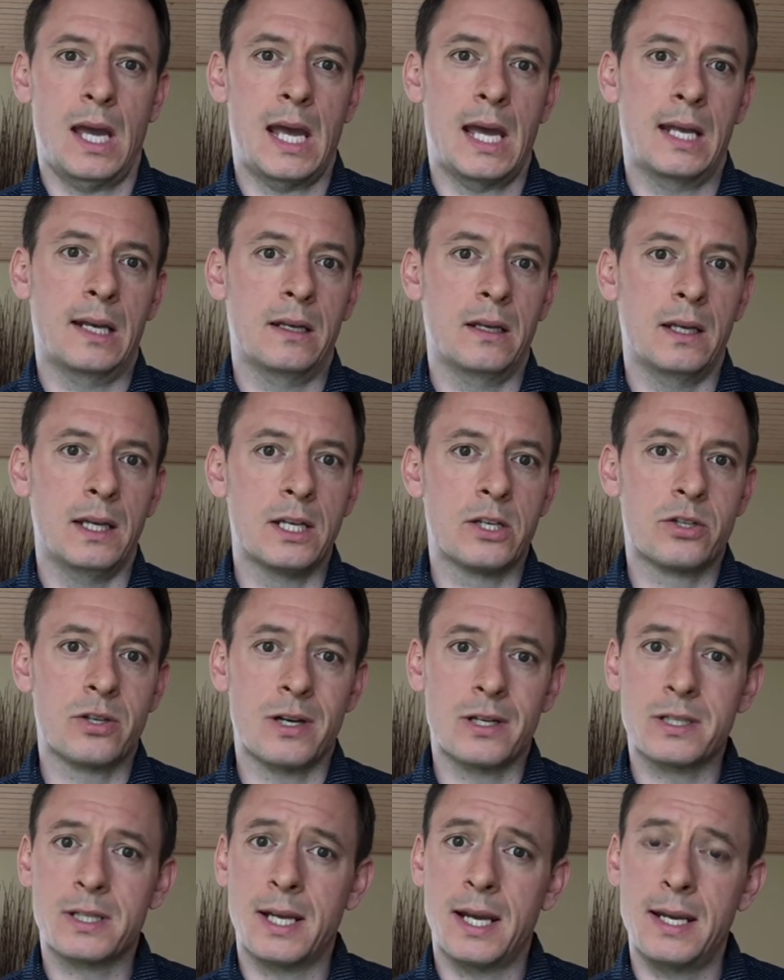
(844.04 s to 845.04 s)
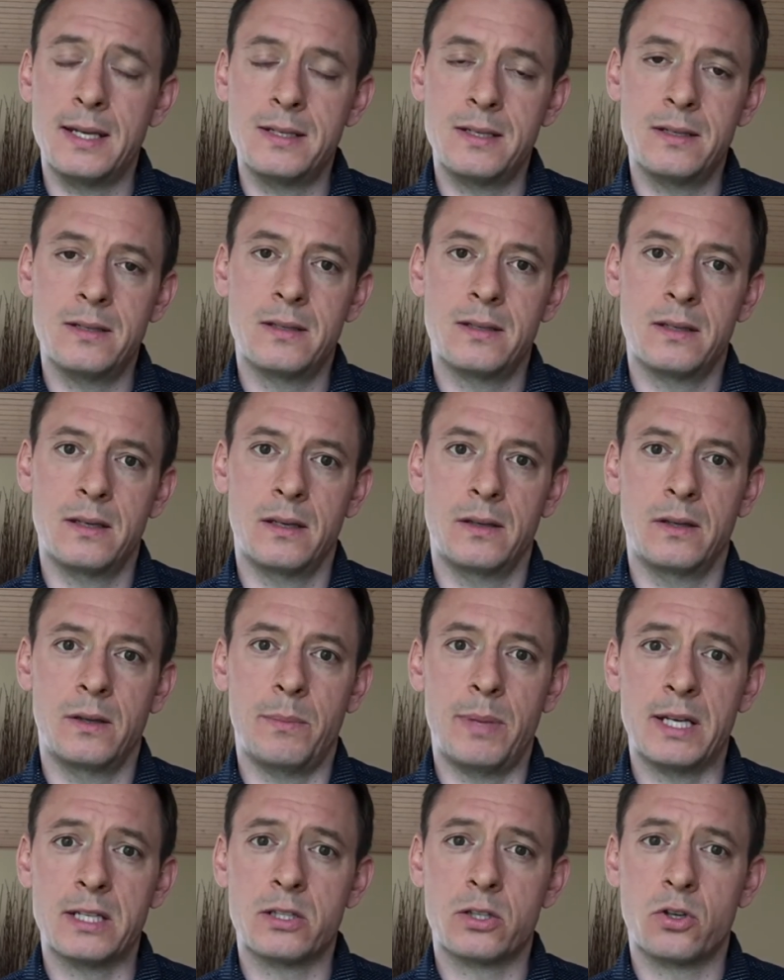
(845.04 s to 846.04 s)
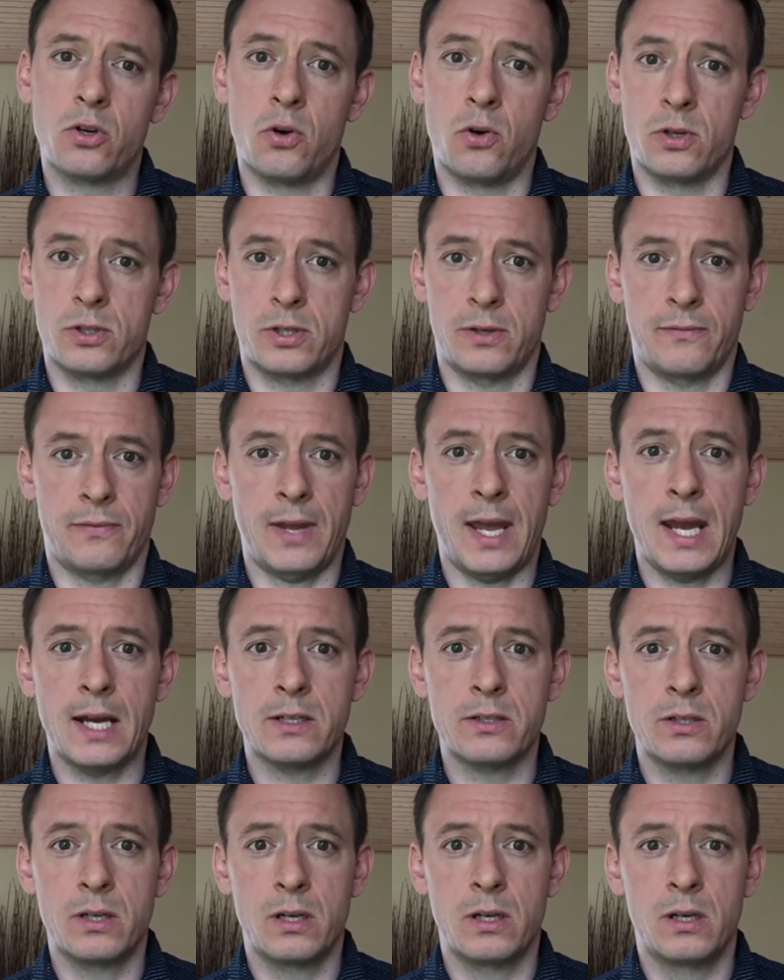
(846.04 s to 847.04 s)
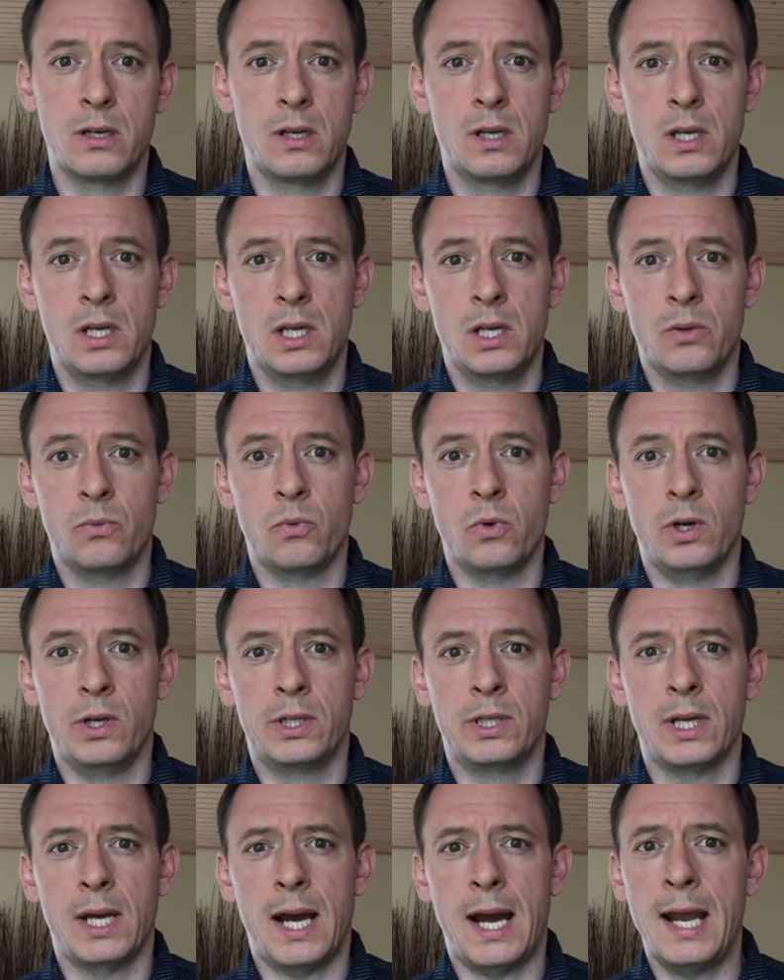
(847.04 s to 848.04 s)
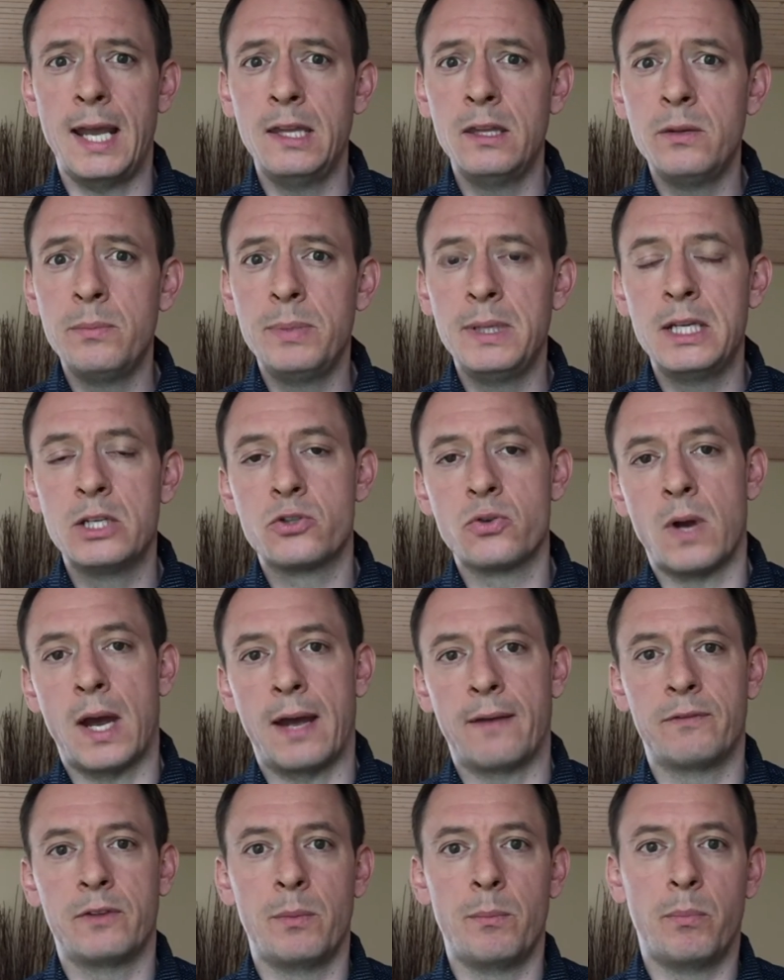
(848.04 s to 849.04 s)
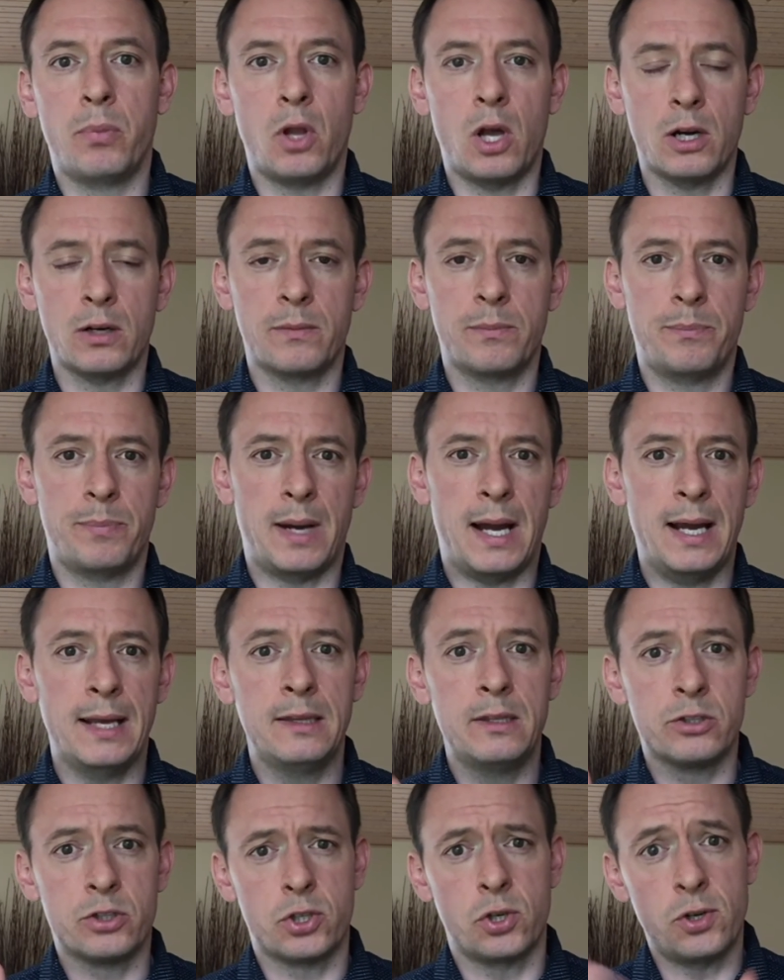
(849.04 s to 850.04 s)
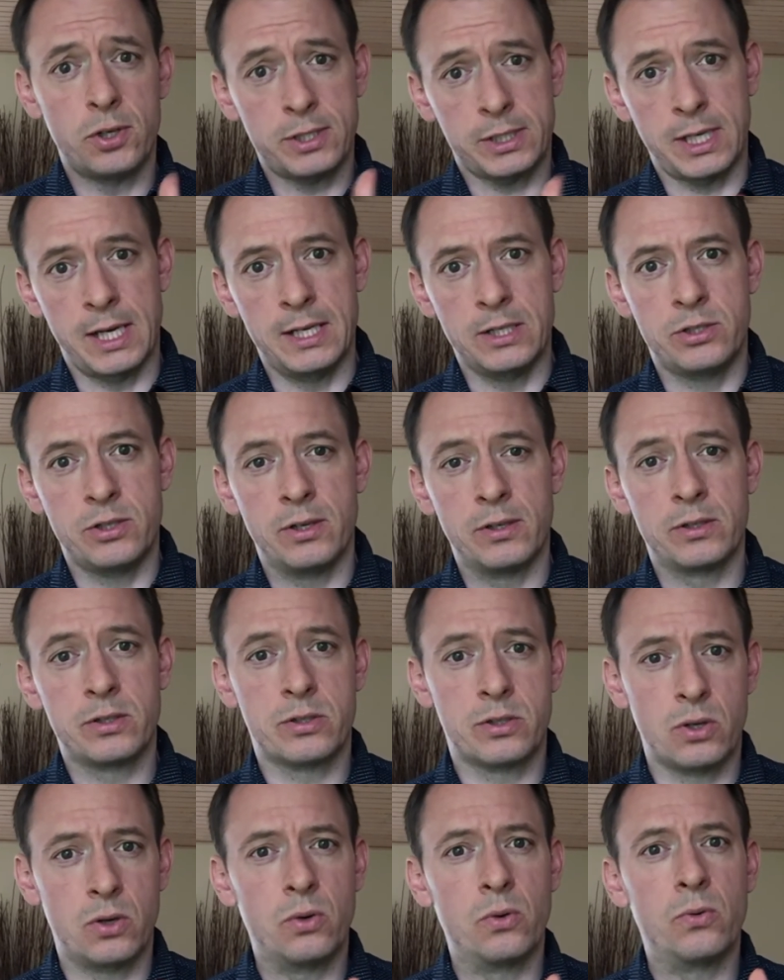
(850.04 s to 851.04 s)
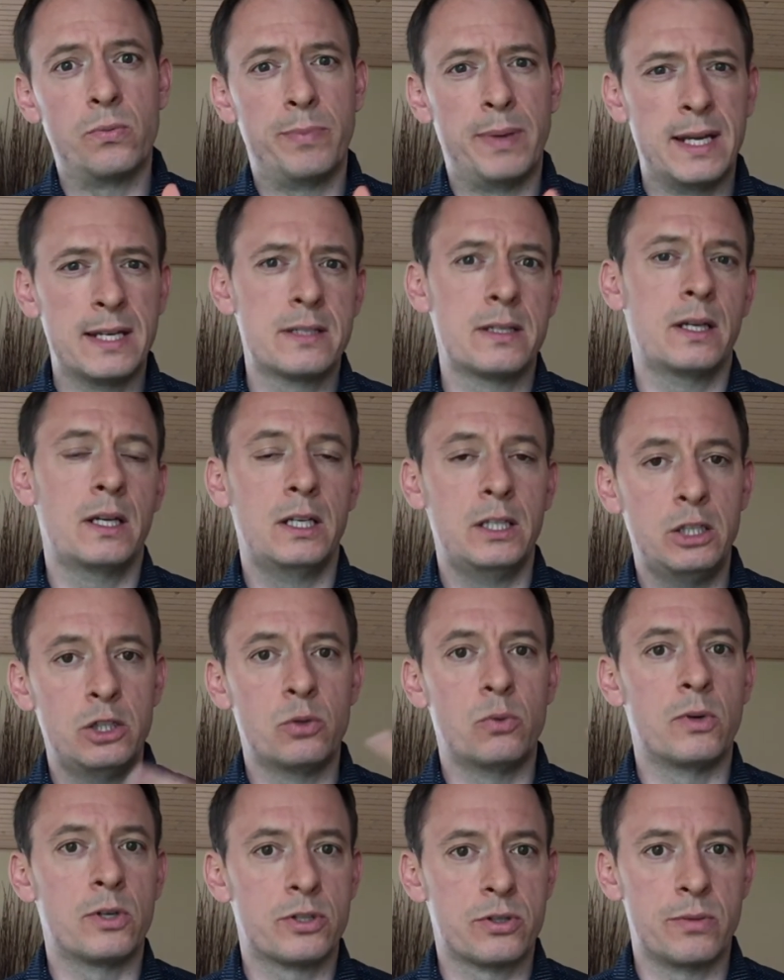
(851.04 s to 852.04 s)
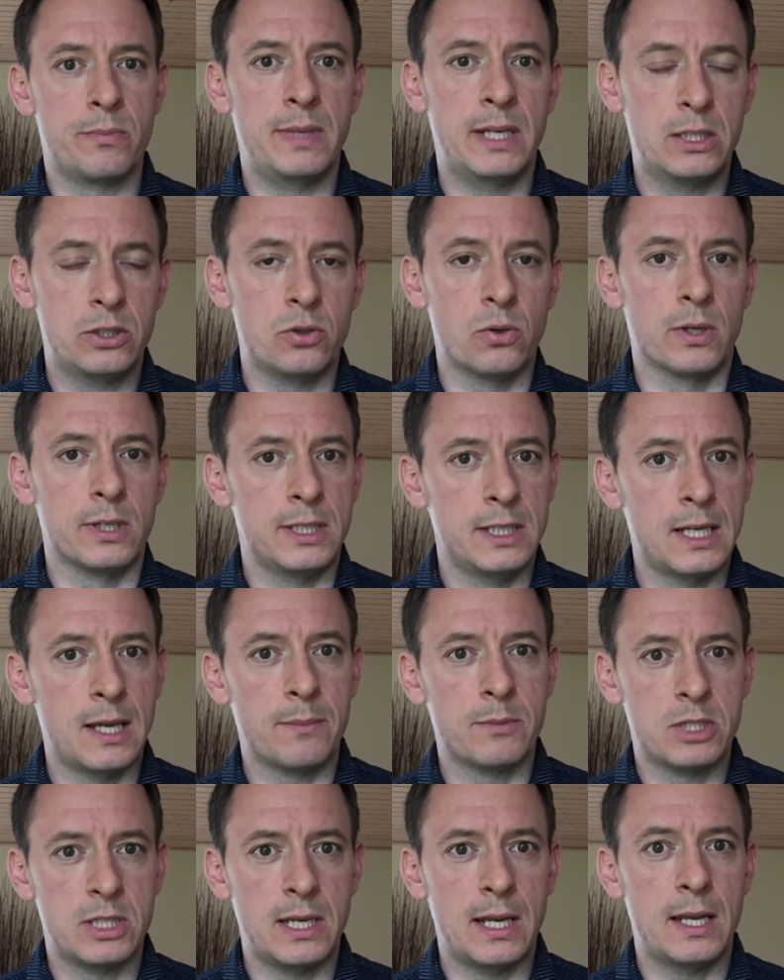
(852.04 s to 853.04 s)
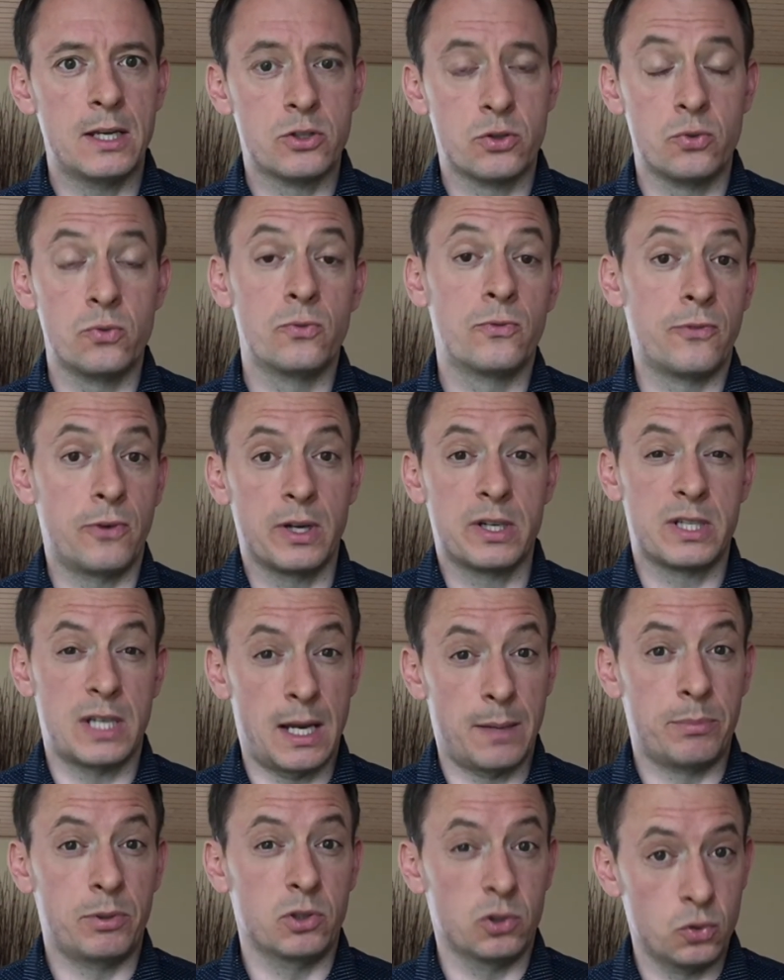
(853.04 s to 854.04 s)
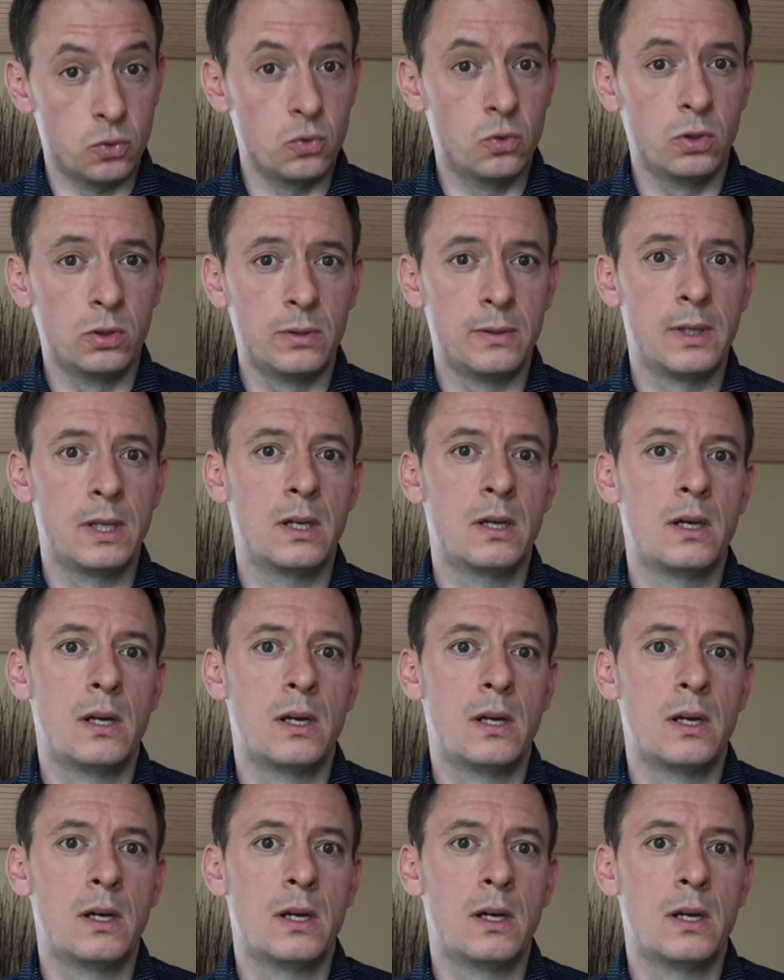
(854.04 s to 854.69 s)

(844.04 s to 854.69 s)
And in such cases, the best course of action would either be to have them blocked by the search engine. So basically you would submit your DMCA to, for example, Google.